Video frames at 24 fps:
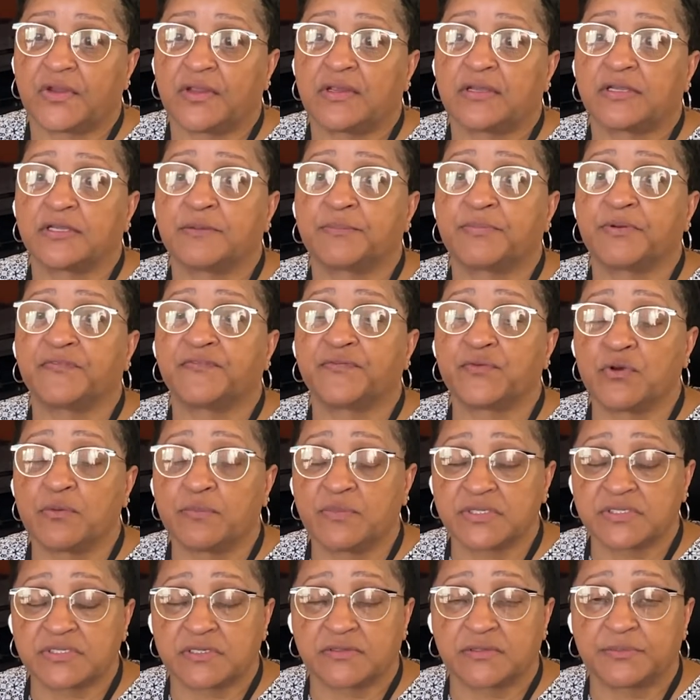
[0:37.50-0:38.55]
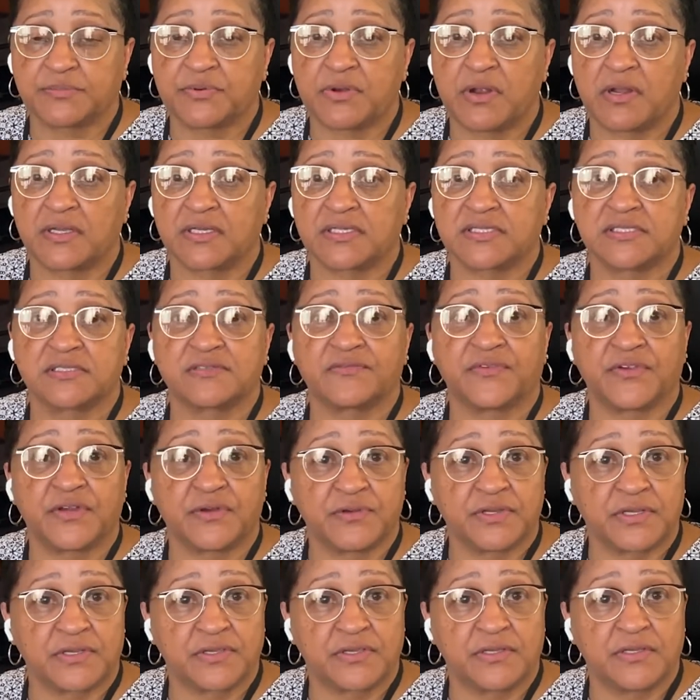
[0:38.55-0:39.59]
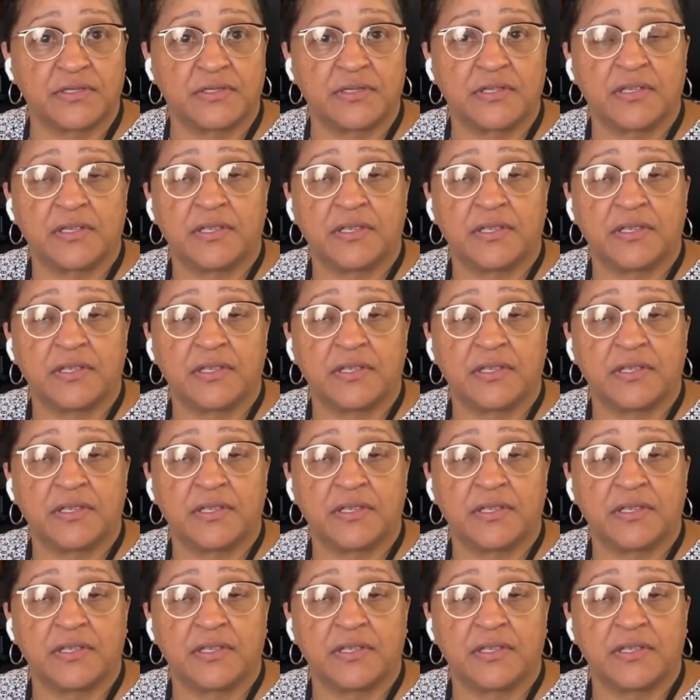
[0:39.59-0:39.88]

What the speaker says: The performance of the products is very good.